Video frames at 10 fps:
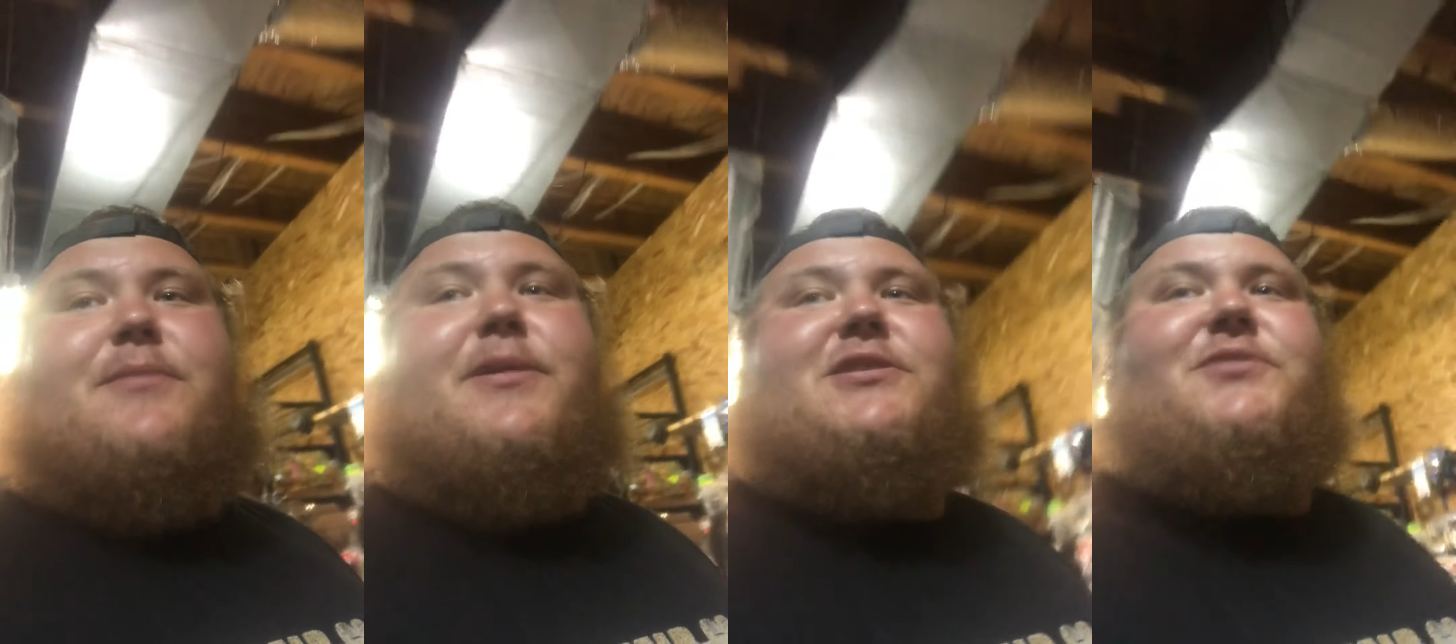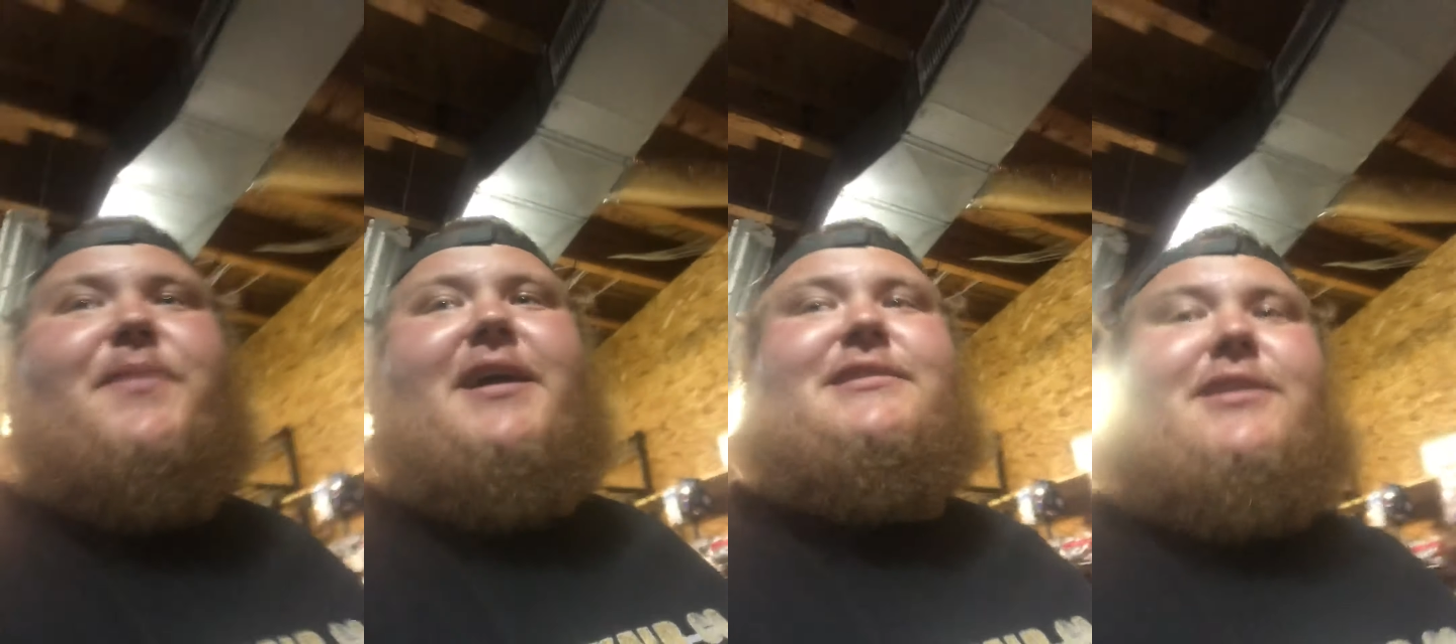a bunch of
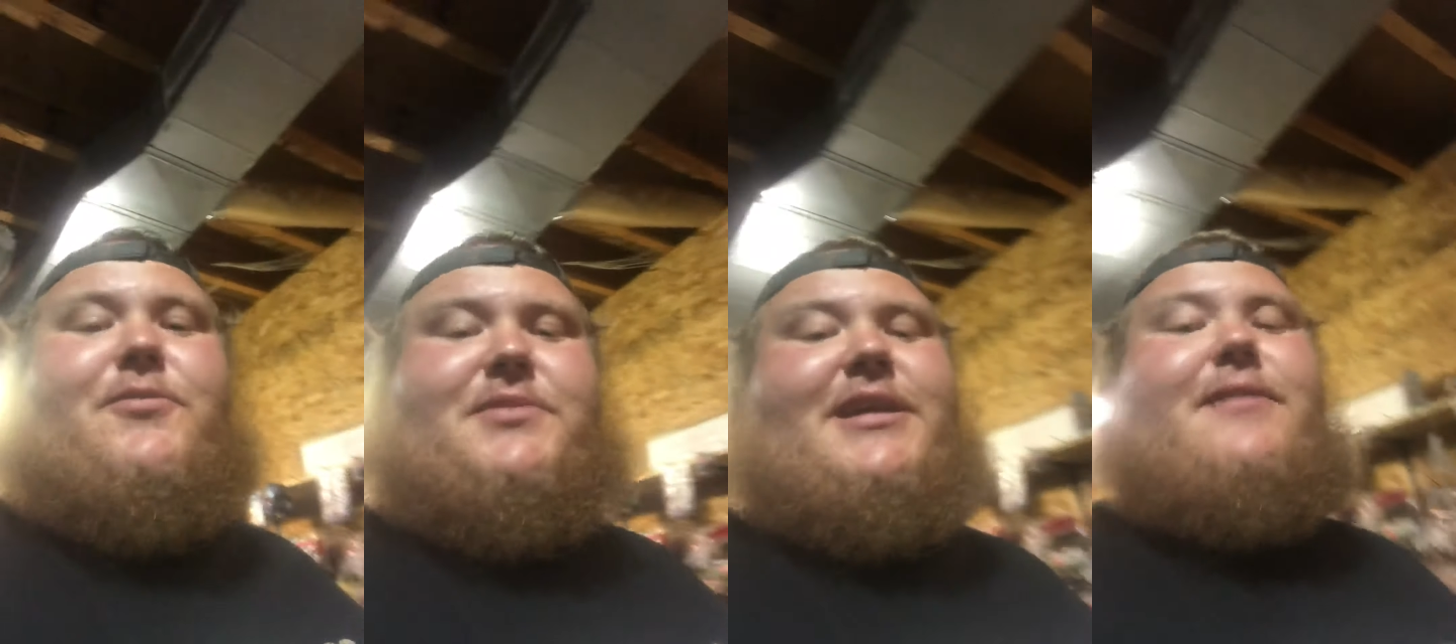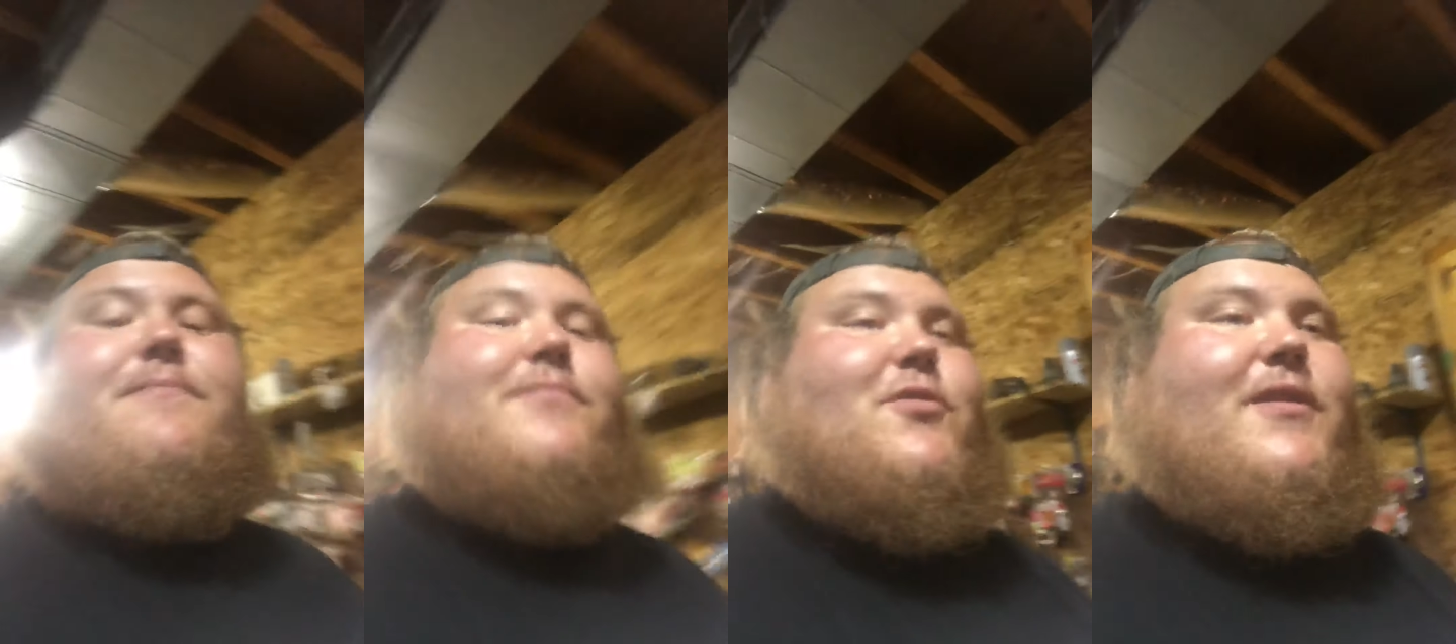spots and hopes to get
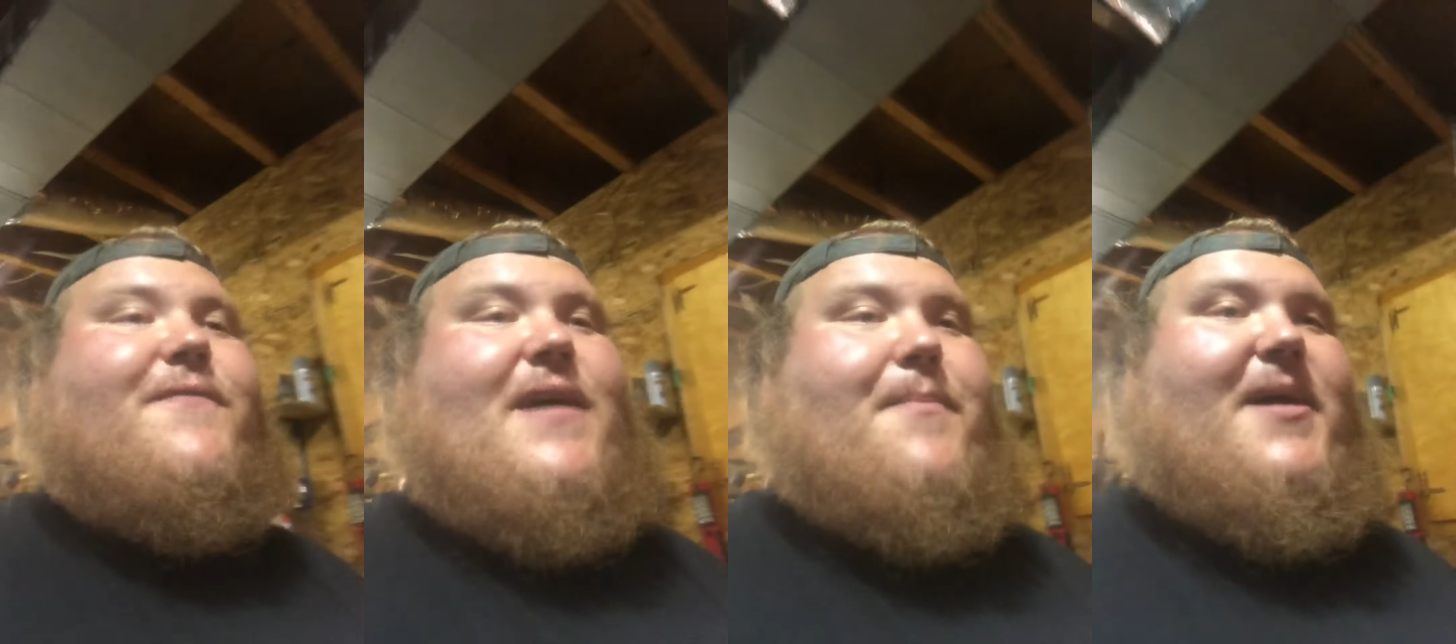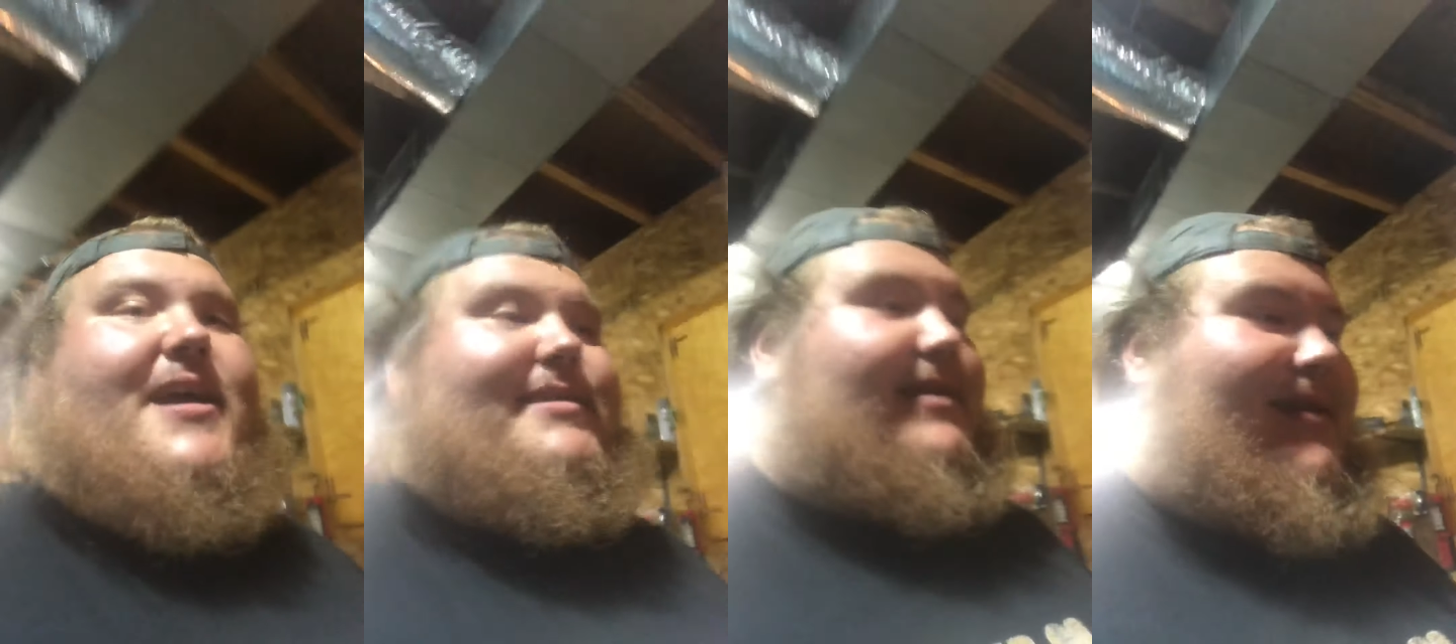3 to 5
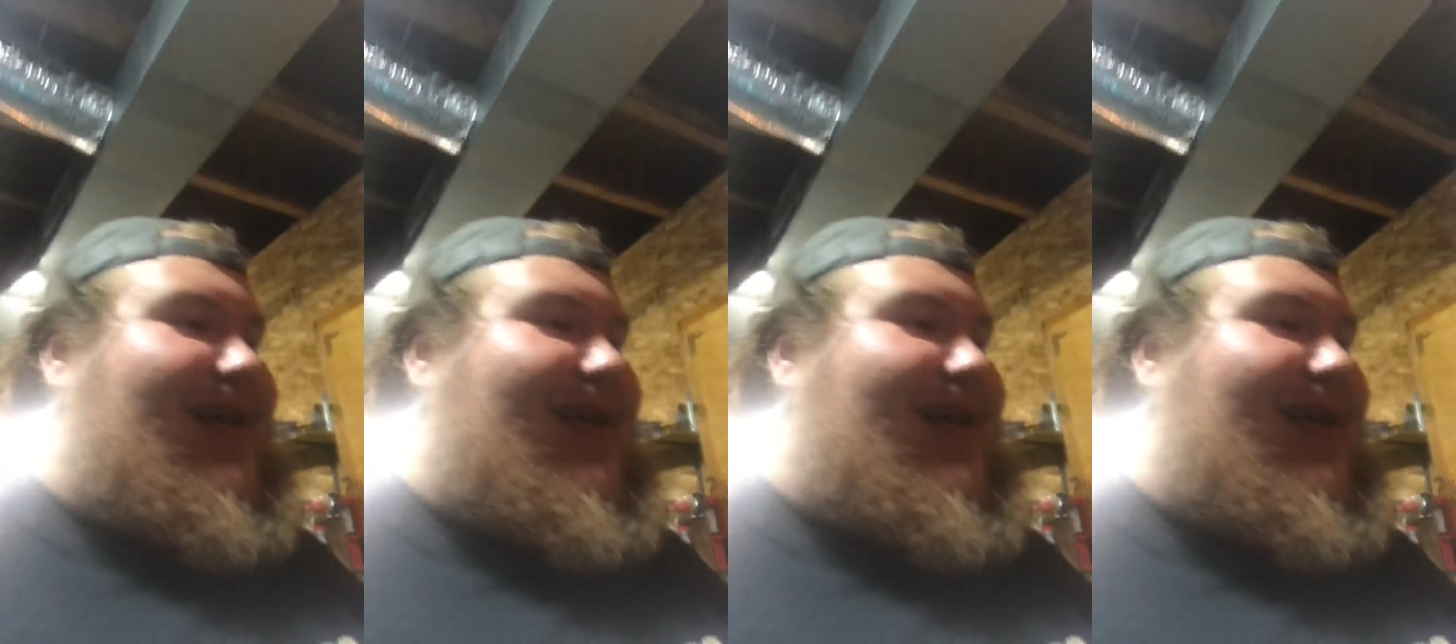bites.